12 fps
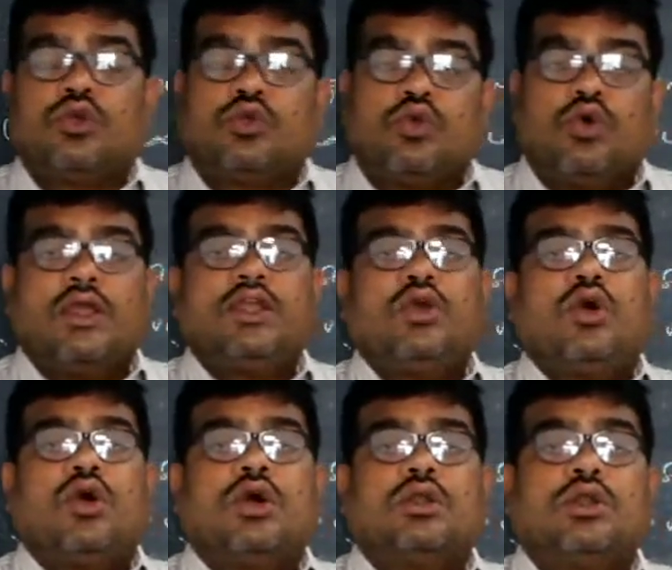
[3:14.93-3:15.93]
going
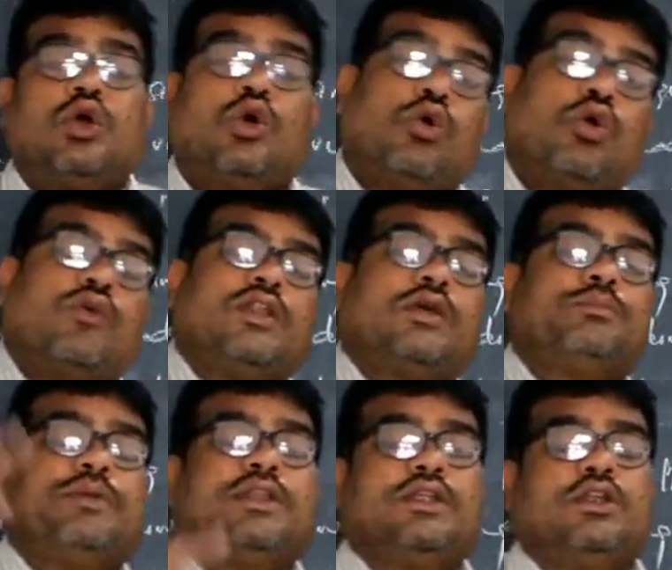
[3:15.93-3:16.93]
on over
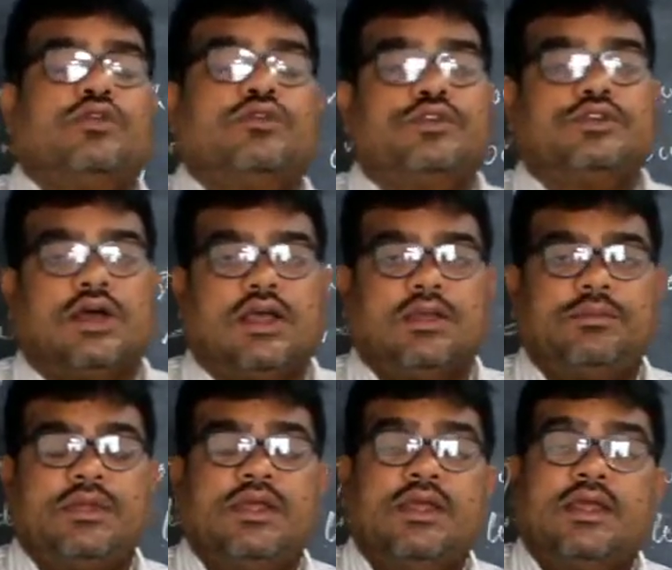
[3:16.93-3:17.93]
a period of
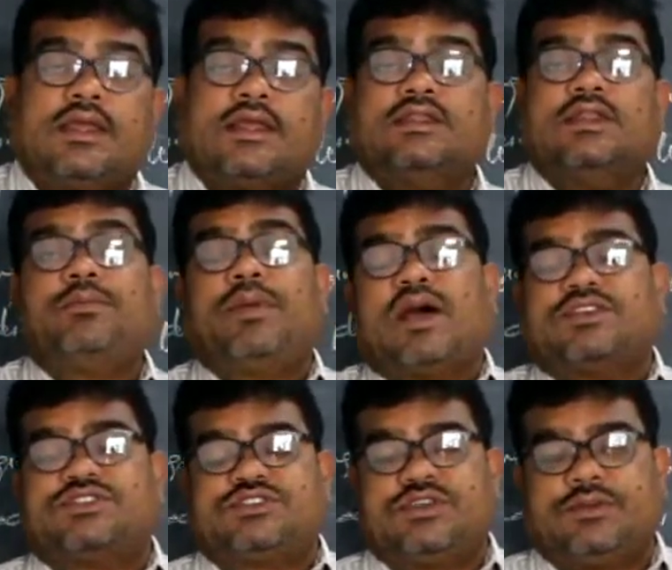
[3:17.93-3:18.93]
time in the
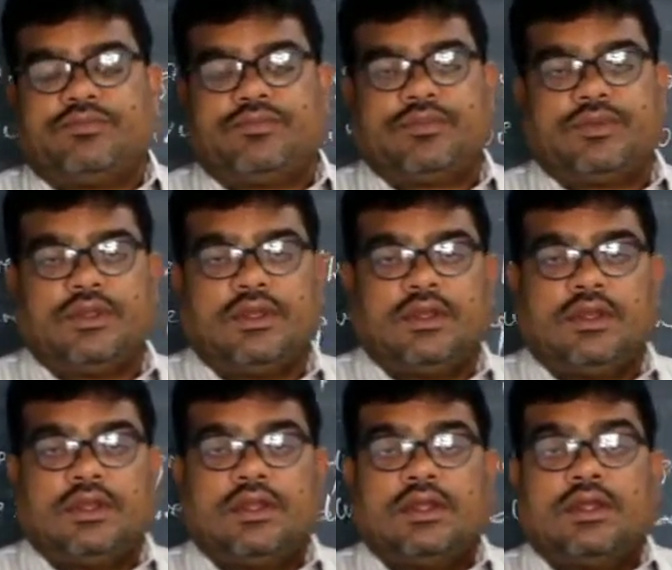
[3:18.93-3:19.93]
past.
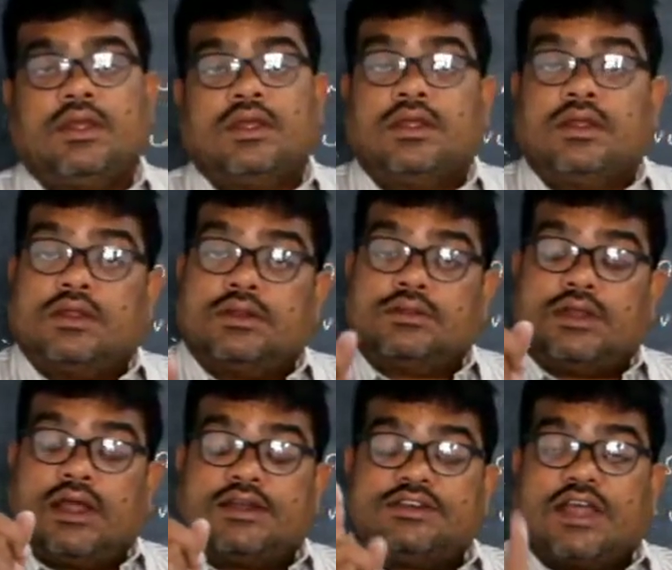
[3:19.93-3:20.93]

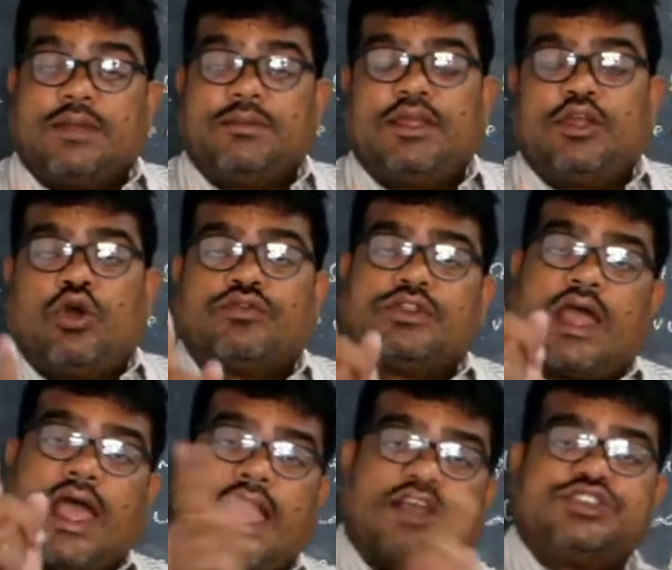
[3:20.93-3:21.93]
The timing of the
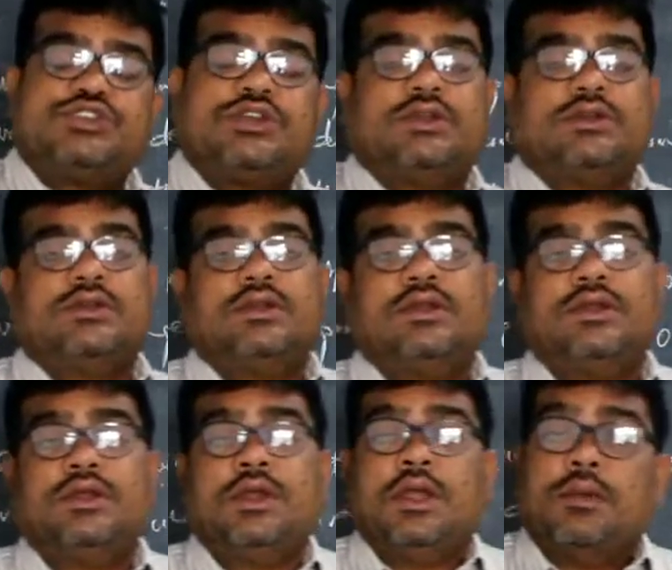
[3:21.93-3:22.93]

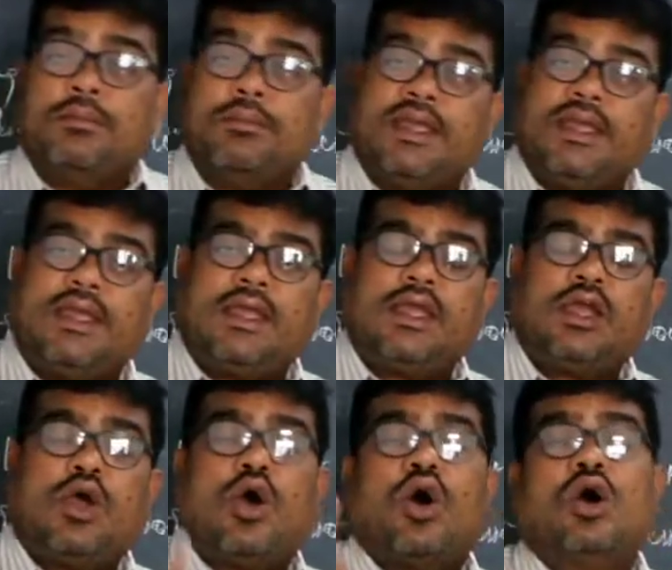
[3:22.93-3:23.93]
action
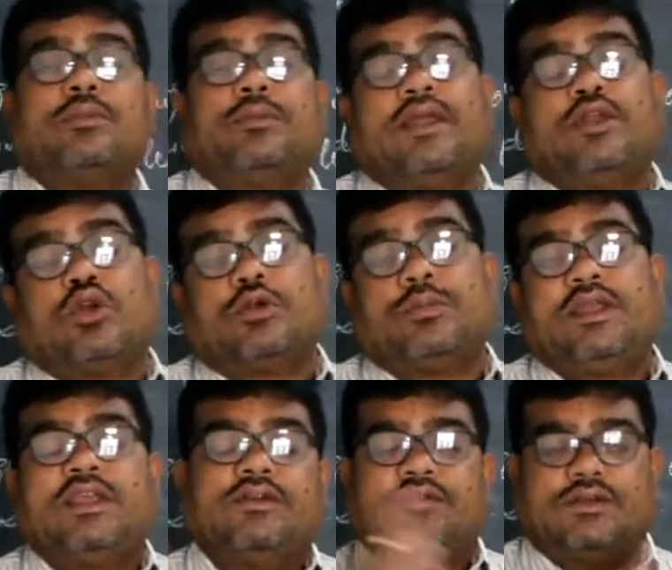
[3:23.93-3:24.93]
may or may not
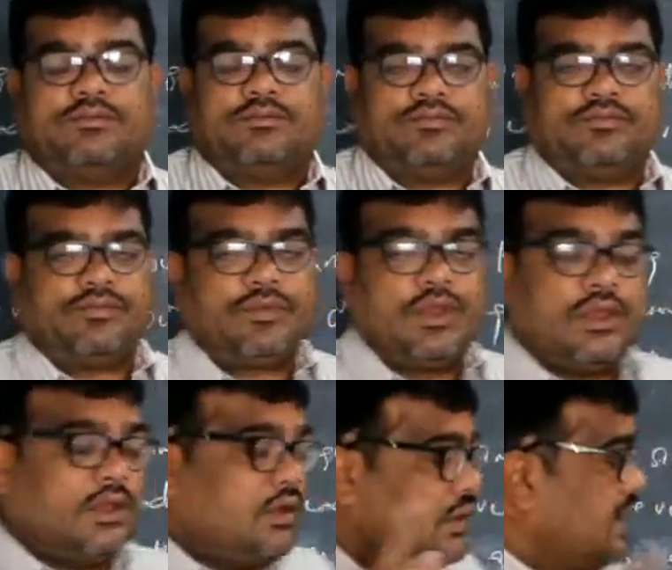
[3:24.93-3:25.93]
be given.
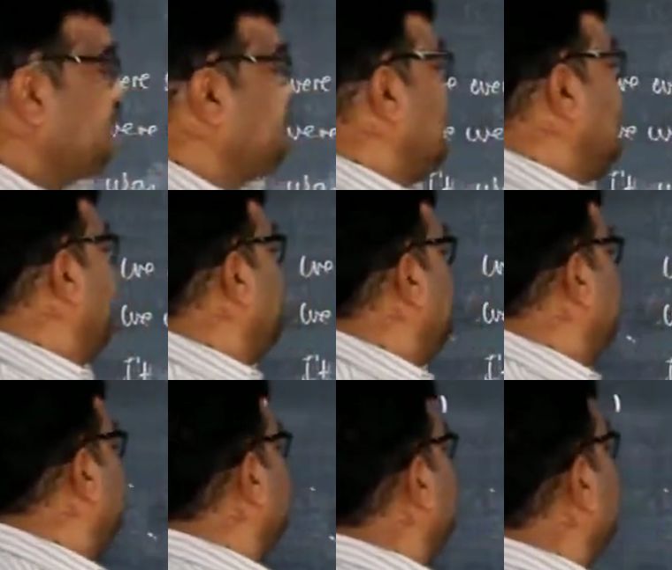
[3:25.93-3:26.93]
Example,